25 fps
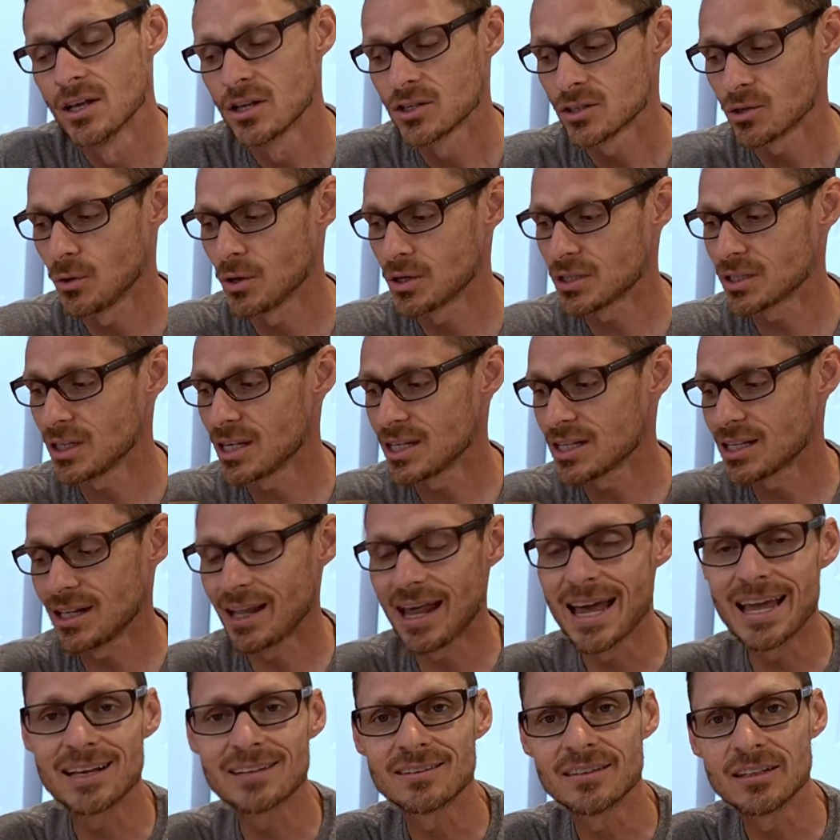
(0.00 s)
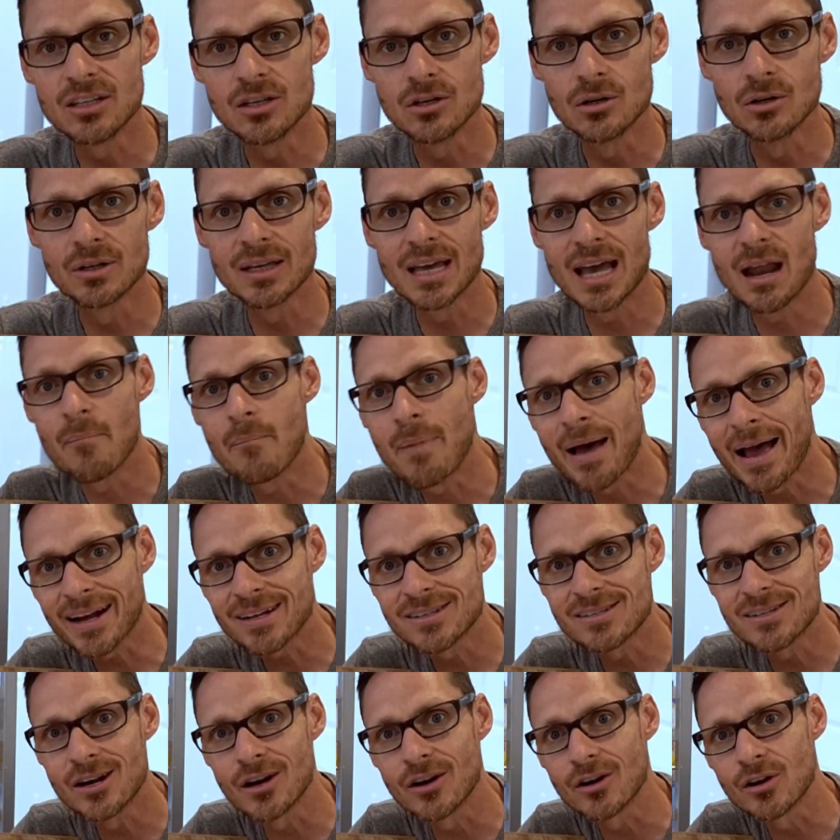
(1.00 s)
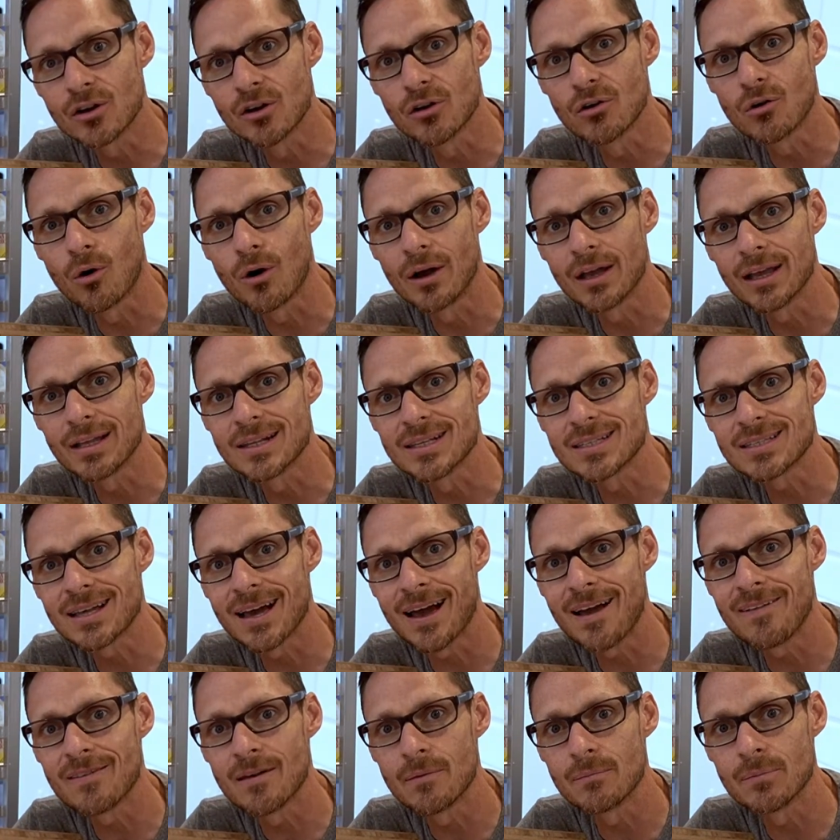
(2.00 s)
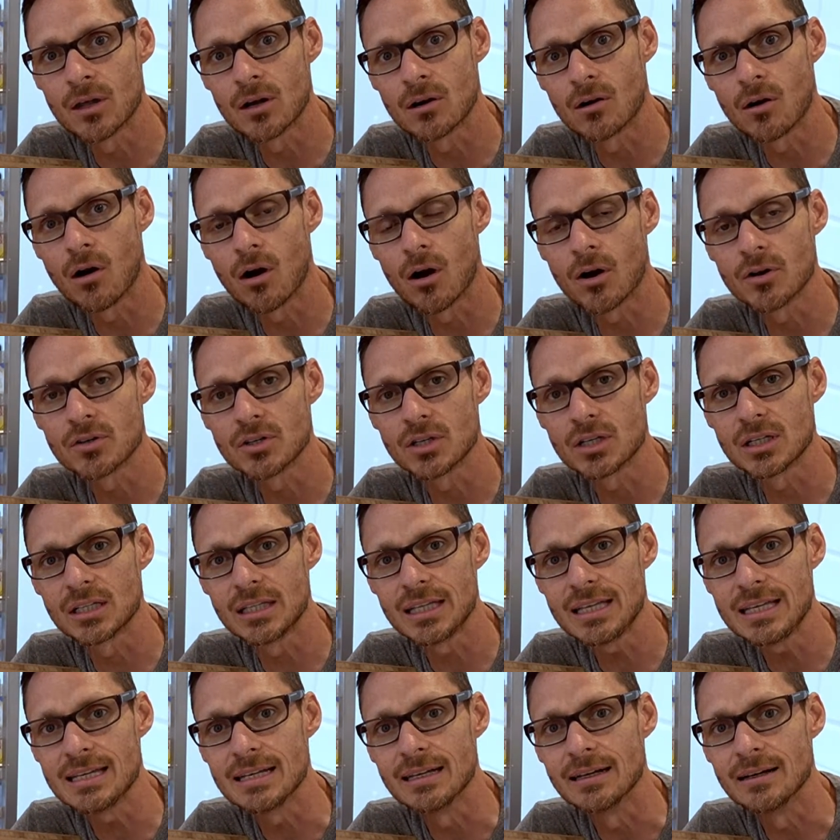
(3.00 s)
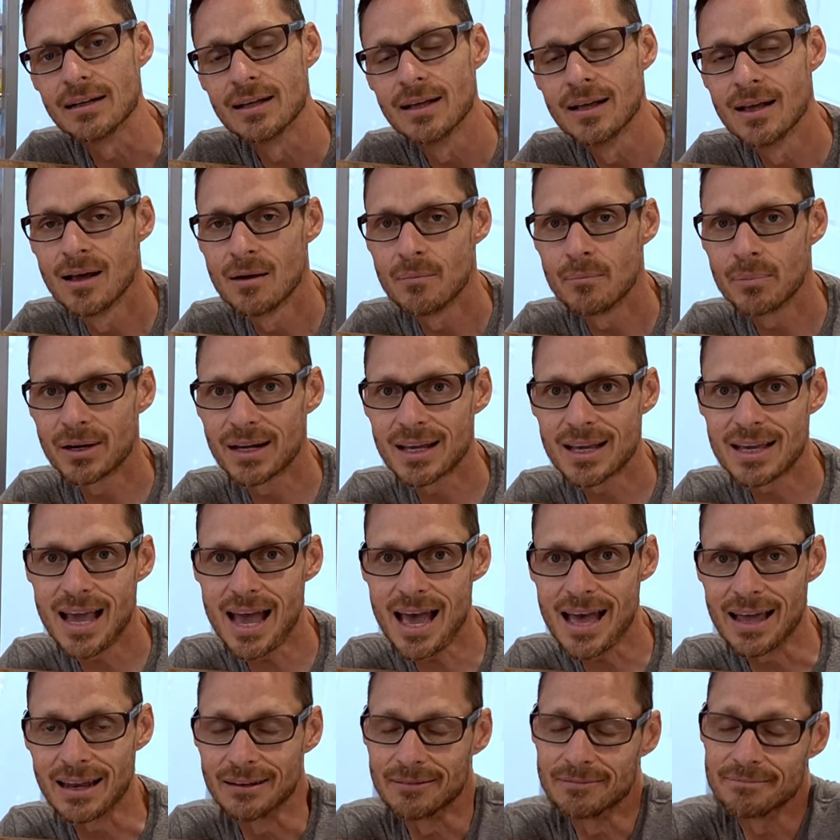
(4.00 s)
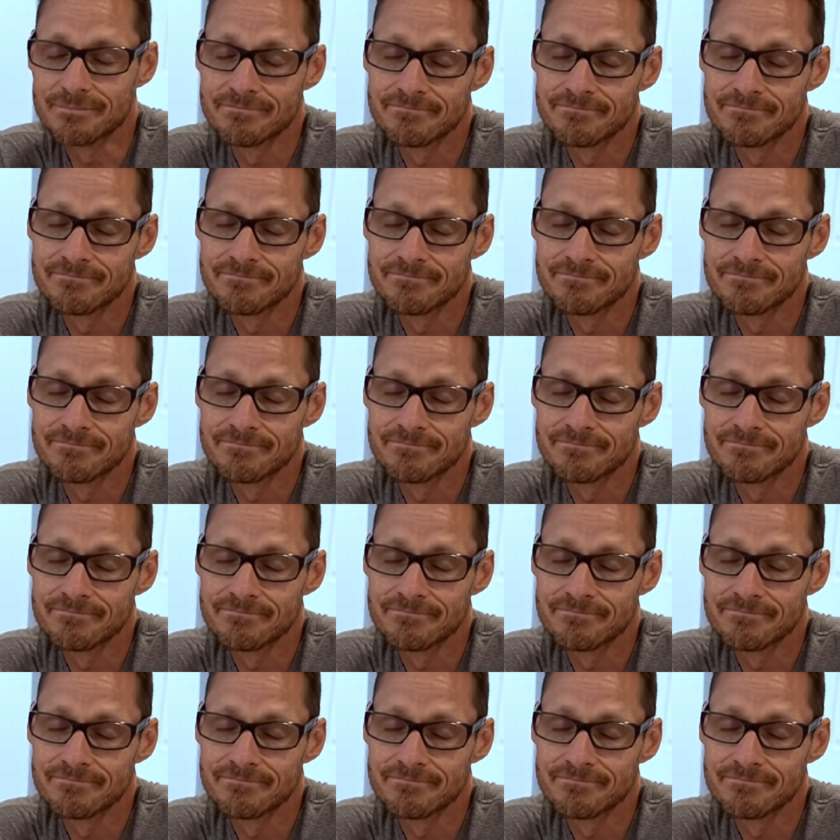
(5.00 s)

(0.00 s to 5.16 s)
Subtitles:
So it's less likely you'll get bacteria growing inside them that are hard to clean. But again,